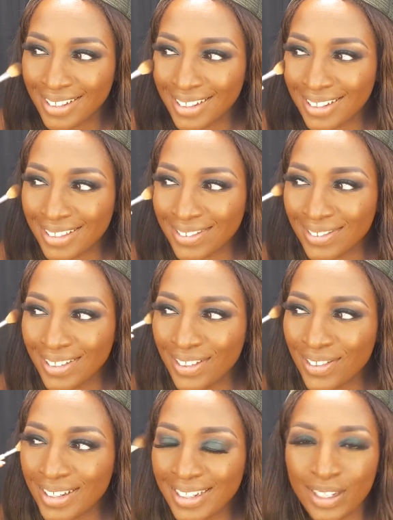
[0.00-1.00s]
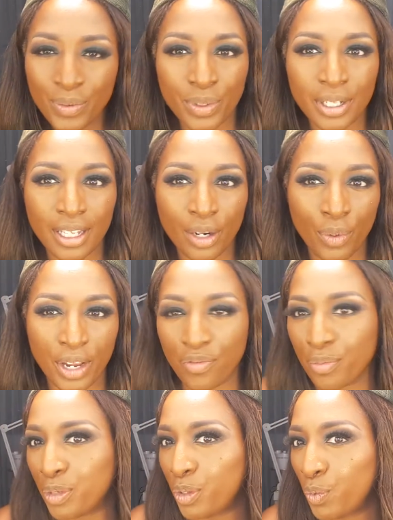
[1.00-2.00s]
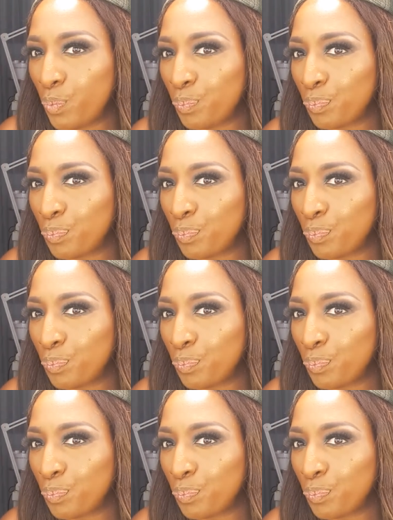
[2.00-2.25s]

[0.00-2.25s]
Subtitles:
Because Riri will get away from you.